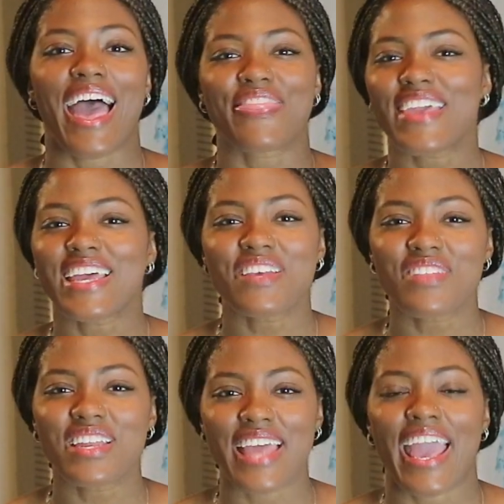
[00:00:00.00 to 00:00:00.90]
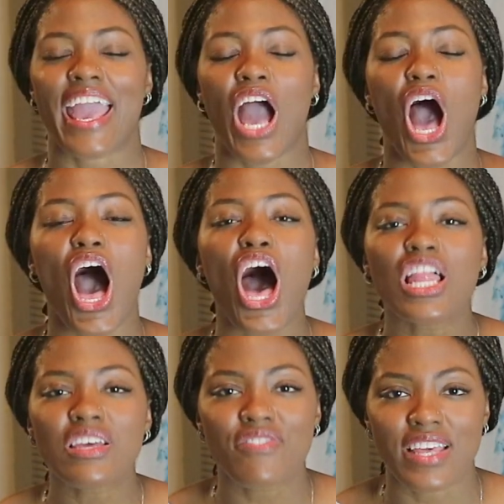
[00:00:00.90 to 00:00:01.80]
At the end of the day,
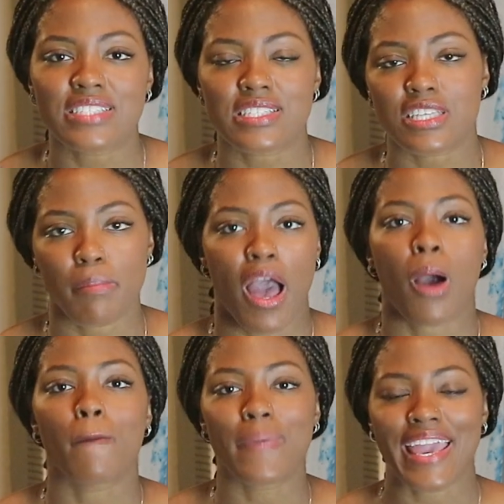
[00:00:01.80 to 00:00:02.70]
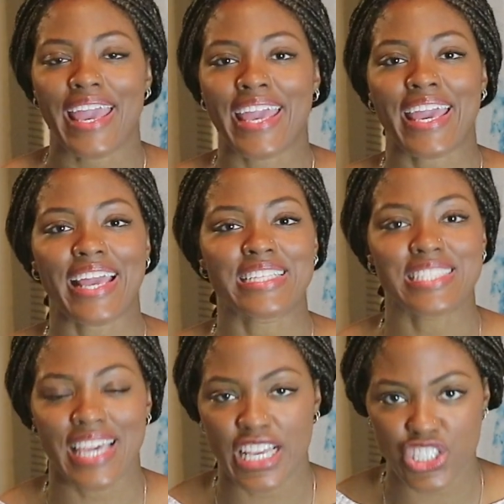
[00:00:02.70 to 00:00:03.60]
all of this is about being
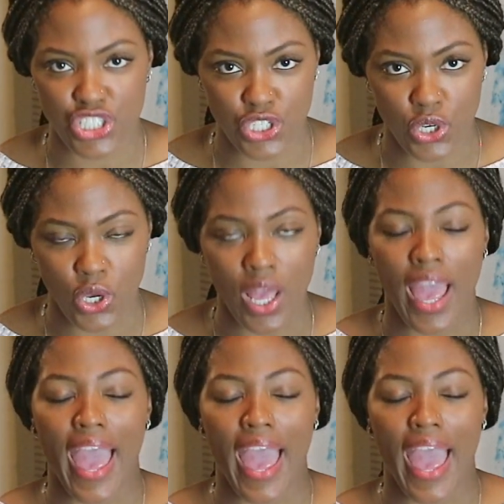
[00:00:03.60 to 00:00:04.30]
intentional.